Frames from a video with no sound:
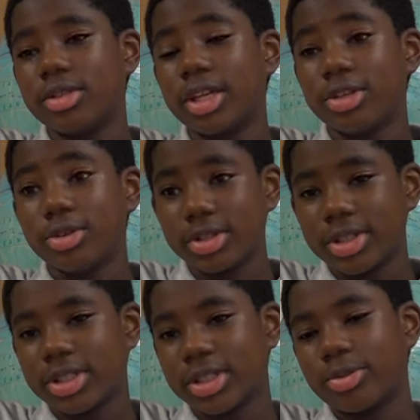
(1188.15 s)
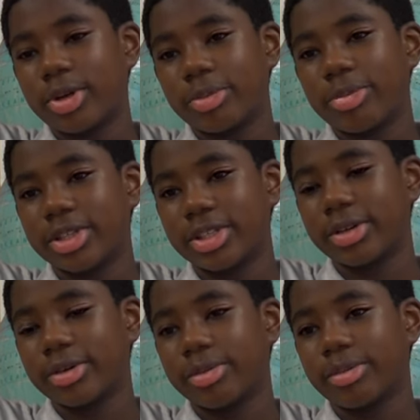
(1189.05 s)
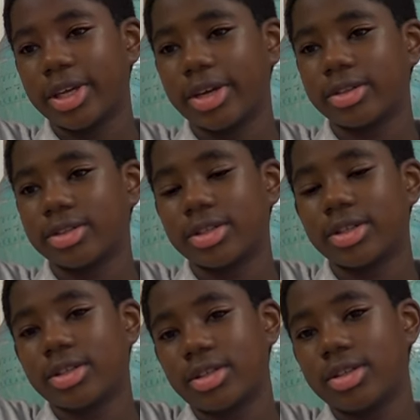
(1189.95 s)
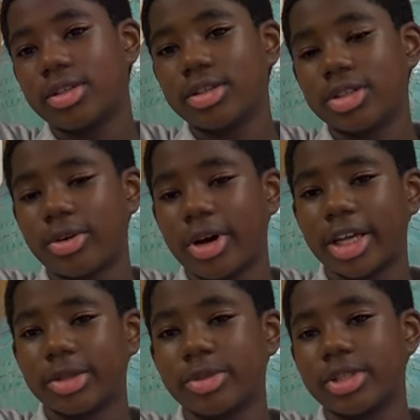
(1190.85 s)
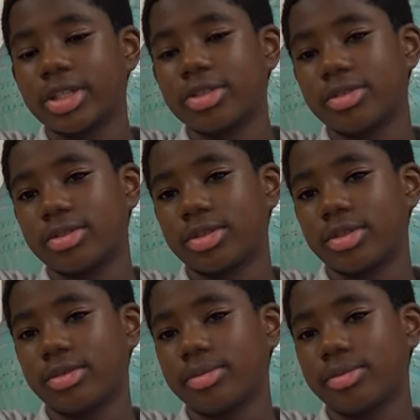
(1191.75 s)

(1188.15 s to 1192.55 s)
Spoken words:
usually just want to push their players to show highest potential. So,